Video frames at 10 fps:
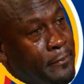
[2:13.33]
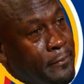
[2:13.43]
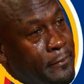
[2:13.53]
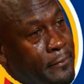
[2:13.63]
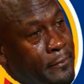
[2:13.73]

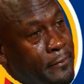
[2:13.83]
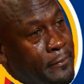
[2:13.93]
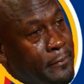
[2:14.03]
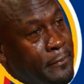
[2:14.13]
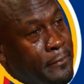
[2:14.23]

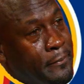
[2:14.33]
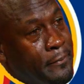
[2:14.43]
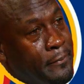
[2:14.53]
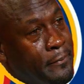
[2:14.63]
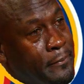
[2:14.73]

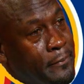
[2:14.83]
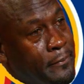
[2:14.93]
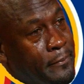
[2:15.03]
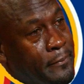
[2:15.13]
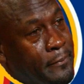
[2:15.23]

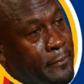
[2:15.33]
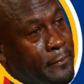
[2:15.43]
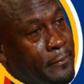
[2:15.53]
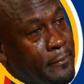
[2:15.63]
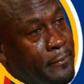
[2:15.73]

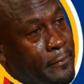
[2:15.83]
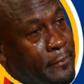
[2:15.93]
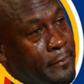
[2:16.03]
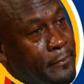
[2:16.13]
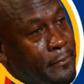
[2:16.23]

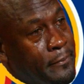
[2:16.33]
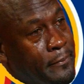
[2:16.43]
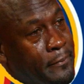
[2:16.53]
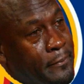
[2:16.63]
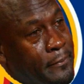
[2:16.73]

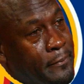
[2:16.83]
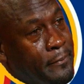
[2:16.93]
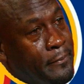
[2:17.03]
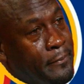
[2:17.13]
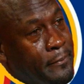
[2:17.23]

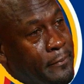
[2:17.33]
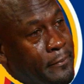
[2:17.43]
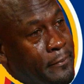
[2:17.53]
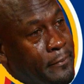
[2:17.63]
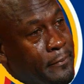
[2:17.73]

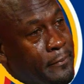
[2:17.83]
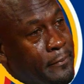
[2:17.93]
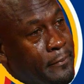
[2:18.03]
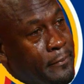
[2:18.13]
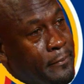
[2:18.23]

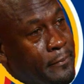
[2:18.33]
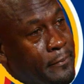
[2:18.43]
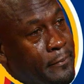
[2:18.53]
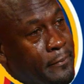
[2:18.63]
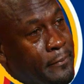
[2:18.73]

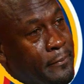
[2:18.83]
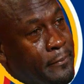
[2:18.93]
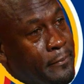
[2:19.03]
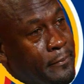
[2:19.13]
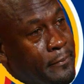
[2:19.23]

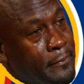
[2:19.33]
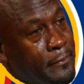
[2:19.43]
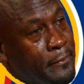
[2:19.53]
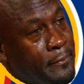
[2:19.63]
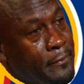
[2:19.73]

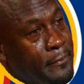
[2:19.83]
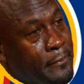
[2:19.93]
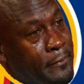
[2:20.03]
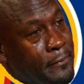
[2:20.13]
(silent)